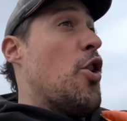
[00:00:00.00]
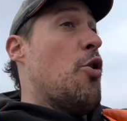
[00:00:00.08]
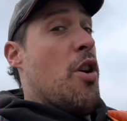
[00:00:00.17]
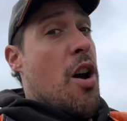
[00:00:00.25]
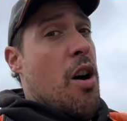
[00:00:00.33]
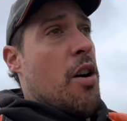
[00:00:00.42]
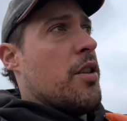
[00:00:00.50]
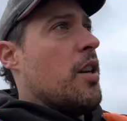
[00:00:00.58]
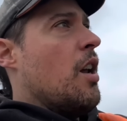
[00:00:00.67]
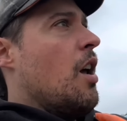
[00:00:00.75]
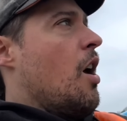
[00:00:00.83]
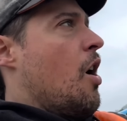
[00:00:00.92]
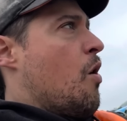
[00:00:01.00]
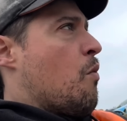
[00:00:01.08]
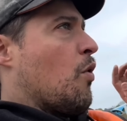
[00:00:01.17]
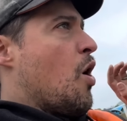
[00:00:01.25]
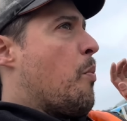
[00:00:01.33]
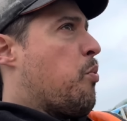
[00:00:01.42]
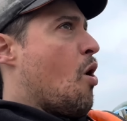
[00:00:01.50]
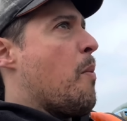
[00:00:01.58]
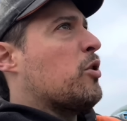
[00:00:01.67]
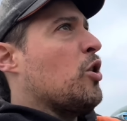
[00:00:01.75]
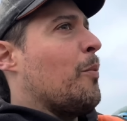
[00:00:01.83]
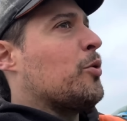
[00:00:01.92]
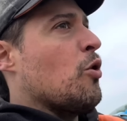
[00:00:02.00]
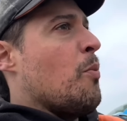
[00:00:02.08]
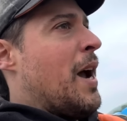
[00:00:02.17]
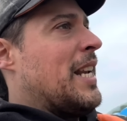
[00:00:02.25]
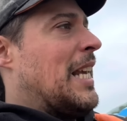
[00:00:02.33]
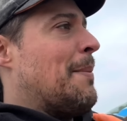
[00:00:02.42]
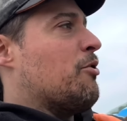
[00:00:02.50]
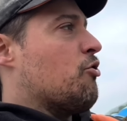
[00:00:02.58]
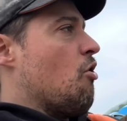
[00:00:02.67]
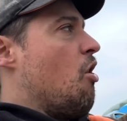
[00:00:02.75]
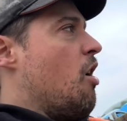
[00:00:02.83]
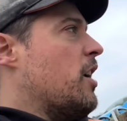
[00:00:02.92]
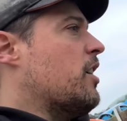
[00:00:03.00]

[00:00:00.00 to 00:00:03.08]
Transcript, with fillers: new yard, we've got a proper topsoil bay to keep it dry,